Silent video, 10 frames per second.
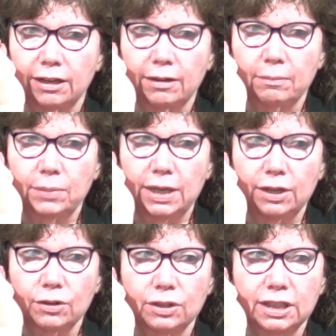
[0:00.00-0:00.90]

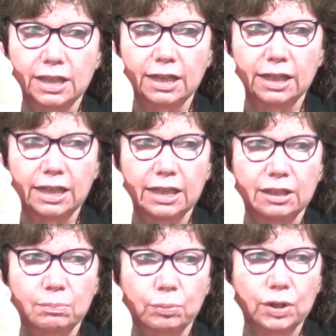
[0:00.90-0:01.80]
Peter suddenly is
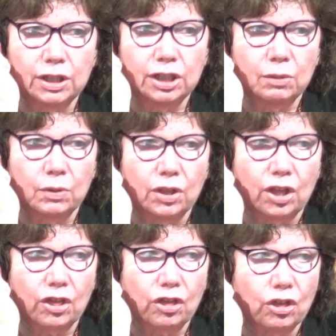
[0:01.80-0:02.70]
preaching with
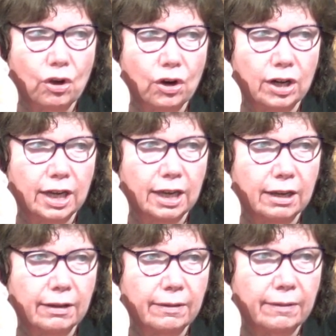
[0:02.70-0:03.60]
authority
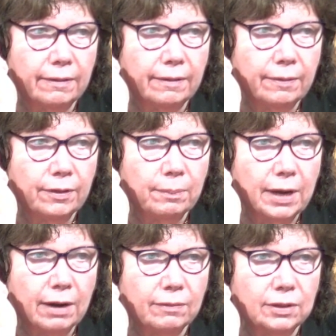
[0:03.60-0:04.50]

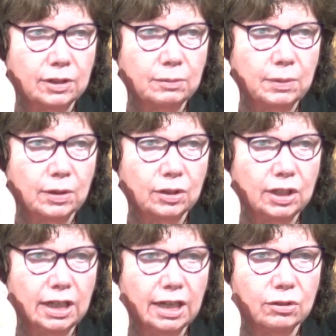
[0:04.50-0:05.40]
power of the Spirit. You
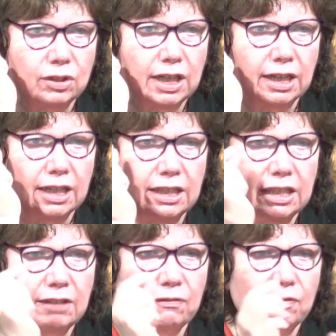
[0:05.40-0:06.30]
need to understand this
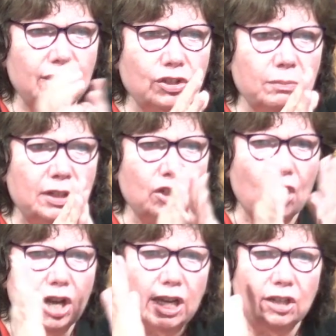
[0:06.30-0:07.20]
is a fisherman
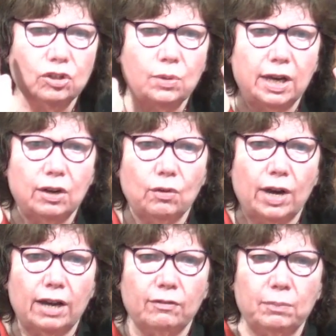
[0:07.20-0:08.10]
talking to a
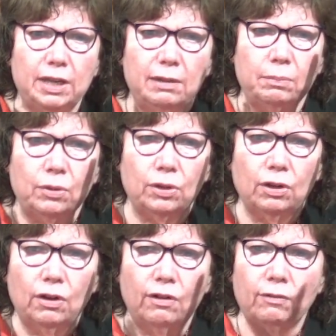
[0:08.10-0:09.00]
crowd of people
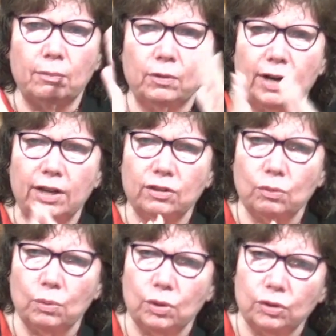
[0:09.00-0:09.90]
from around the
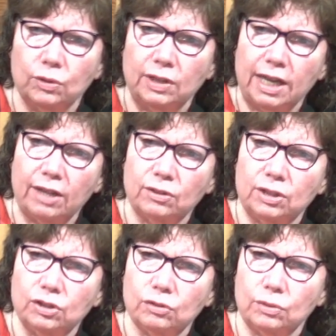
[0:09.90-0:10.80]
world who had gathered
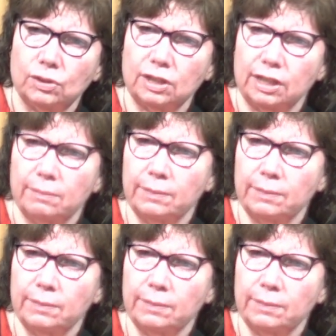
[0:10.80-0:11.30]
in Jerusalem.